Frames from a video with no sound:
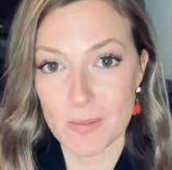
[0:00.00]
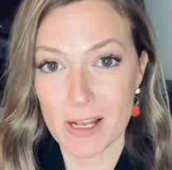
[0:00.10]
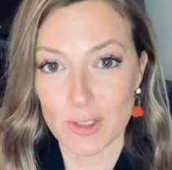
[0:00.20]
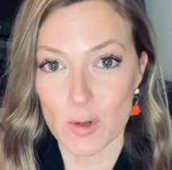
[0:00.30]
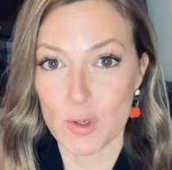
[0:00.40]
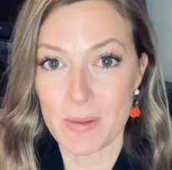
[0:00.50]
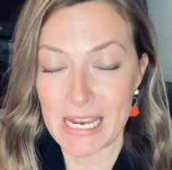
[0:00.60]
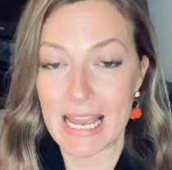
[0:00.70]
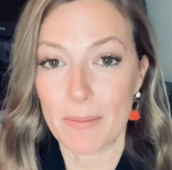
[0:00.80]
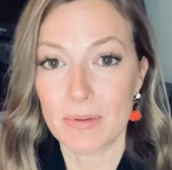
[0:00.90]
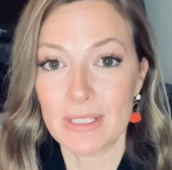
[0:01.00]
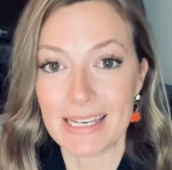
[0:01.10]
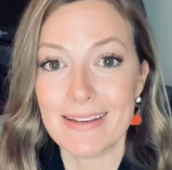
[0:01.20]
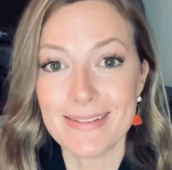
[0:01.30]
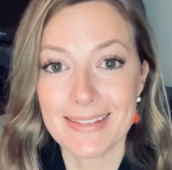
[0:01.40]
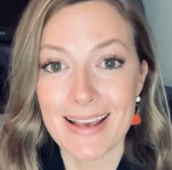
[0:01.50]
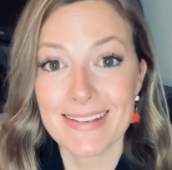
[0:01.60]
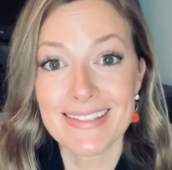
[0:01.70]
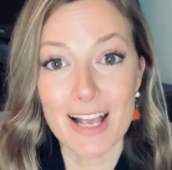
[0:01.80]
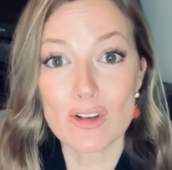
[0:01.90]
me on social media, please
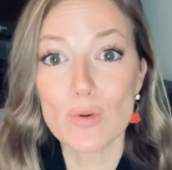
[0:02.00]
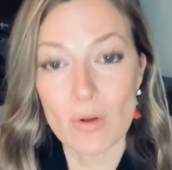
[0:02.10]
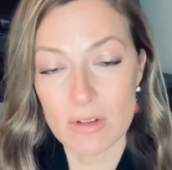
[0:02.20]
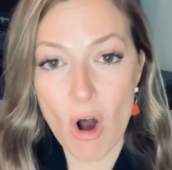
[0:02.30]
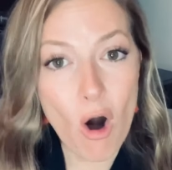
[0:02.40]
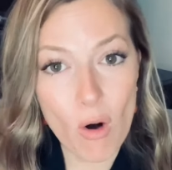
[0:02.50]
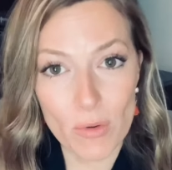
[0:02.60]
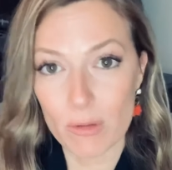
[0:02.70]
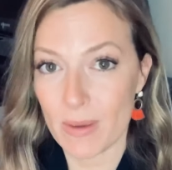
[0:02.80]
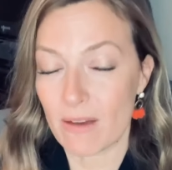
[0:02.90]
schedule a call with me.